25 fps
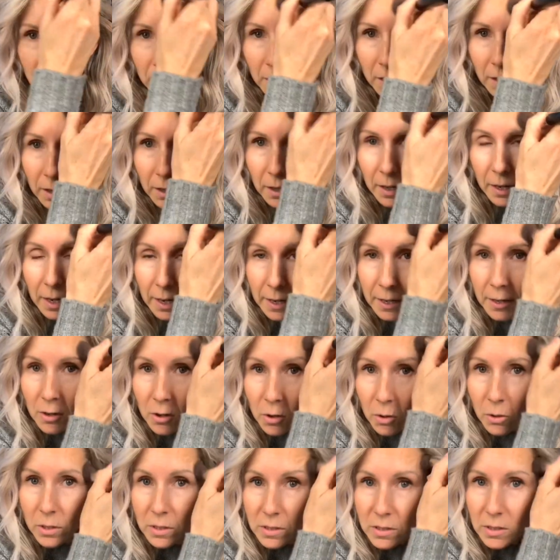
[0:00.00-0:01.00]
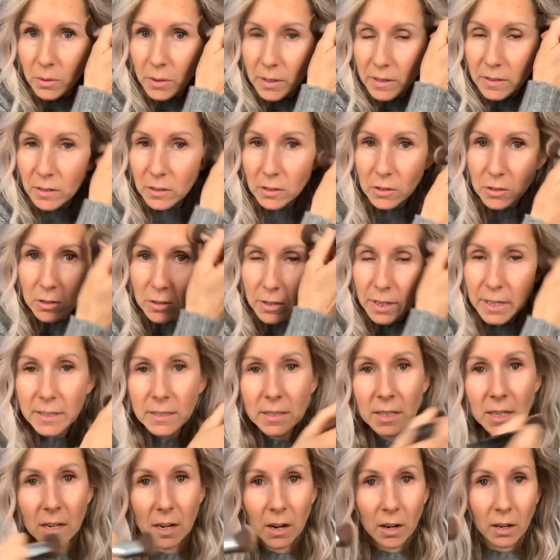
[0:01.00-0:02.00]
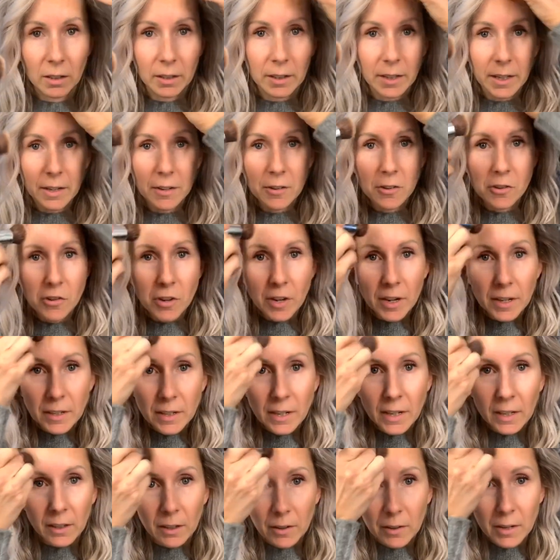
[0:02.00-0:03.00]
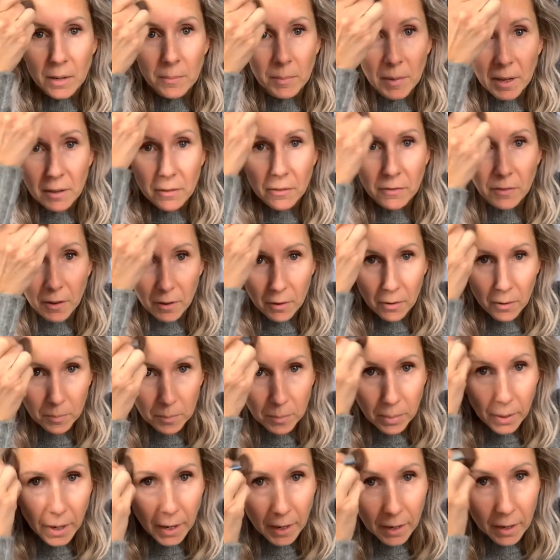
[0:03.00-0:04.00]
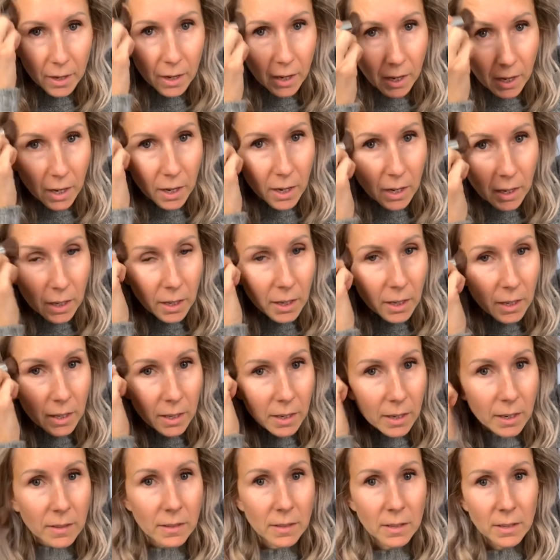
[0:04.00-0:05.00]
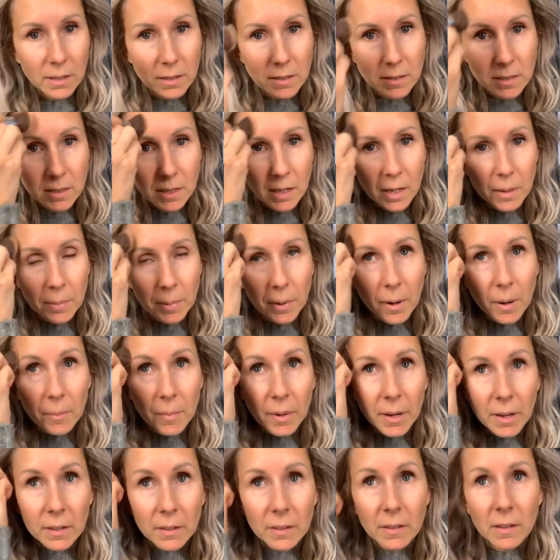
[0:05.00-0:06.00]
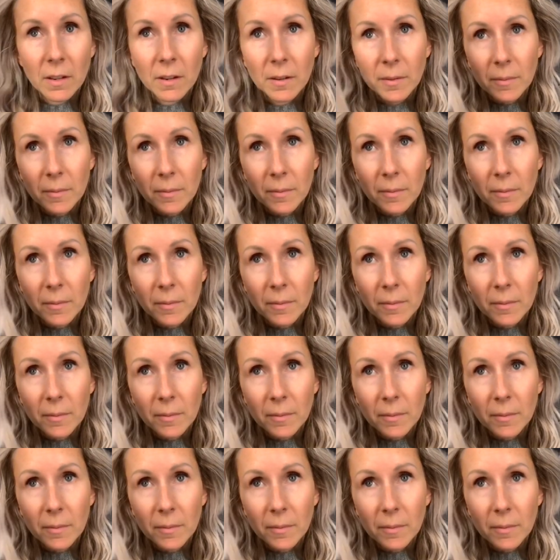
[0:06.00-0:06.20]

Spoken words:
And I know this always looks crazy orange and yellow in my phone, but it isn't, I promise.